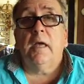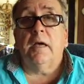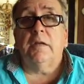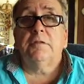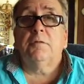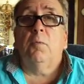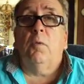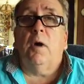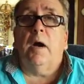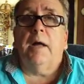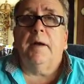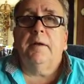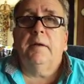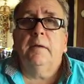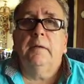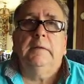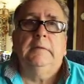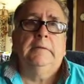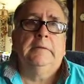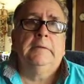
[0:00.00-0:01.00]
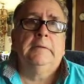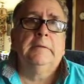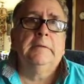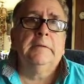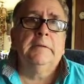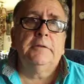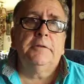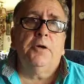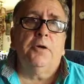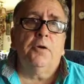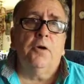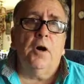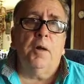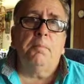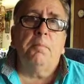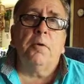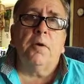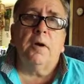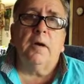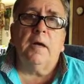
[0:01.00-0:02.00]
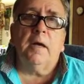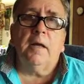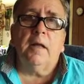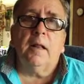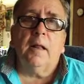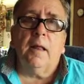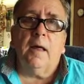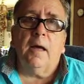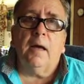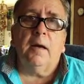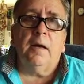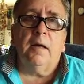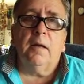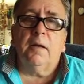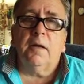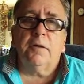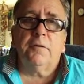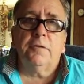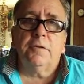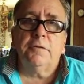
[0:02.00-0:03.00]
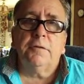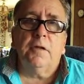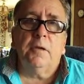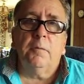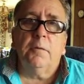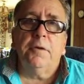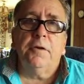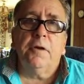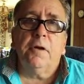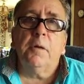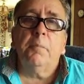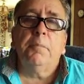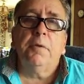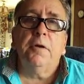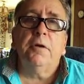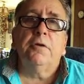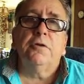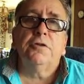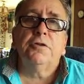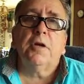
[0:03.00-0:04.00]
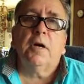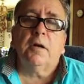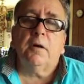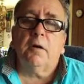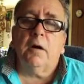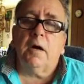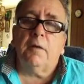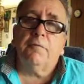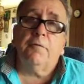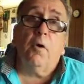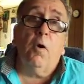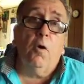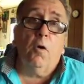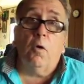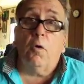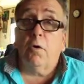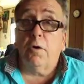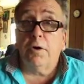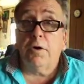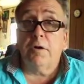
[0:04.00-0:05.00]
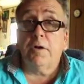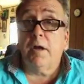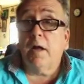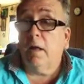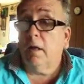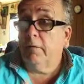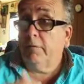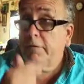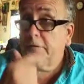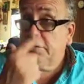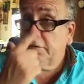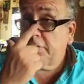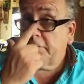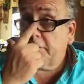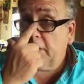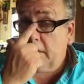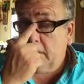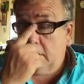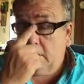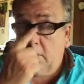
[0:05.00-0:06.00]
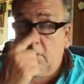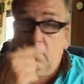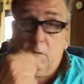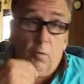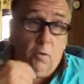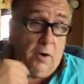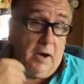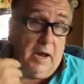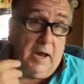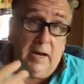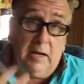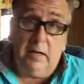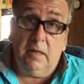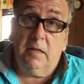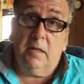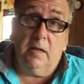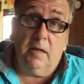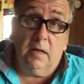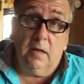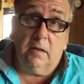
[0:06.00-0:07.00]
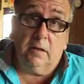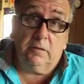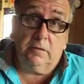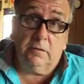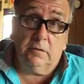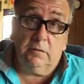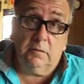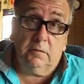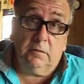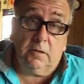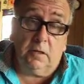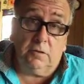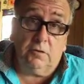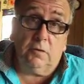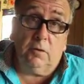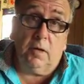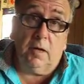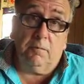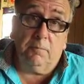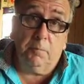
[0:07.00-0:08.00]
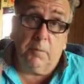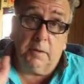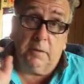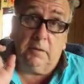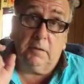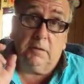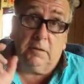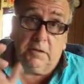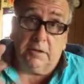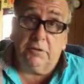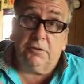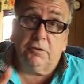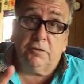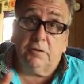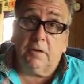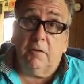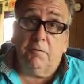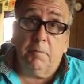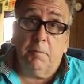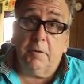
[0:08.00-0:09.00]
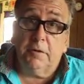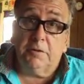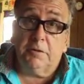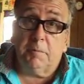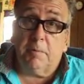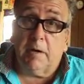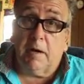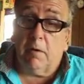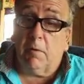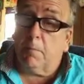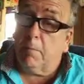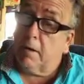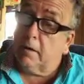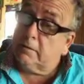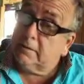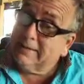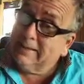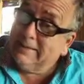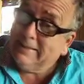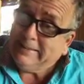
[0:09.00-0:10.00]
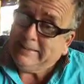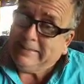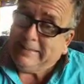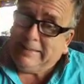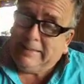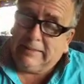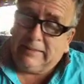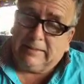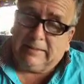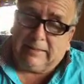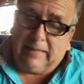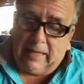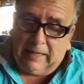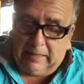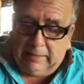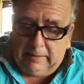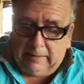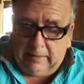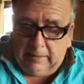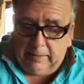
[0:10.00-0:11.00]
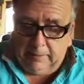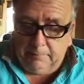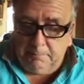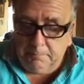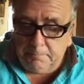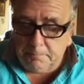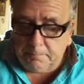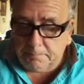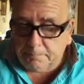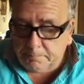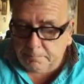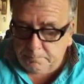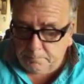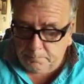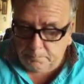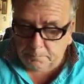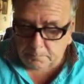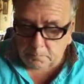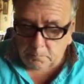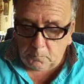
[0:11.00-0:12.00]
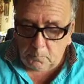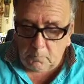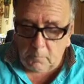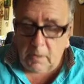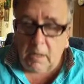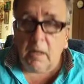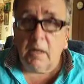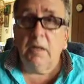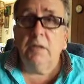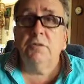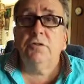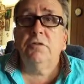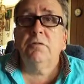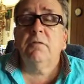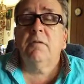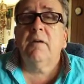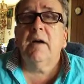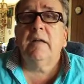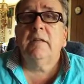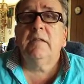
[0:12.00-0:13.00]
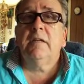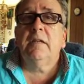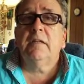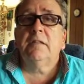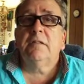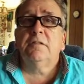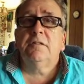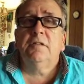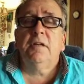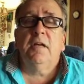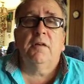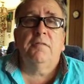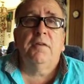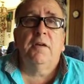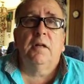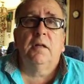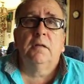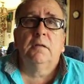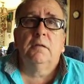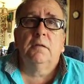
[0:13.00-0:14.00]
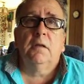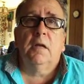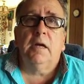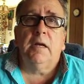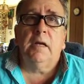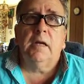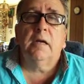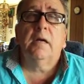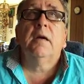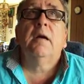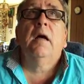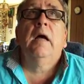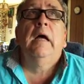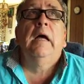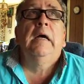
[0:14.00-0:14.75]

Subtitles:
Guess what? You're not burning any electricity when your computer's shut off, or your television set, or anything else that you have. But get yourself a bunch of power bars. The second thing is you've got to get the CFL lighting.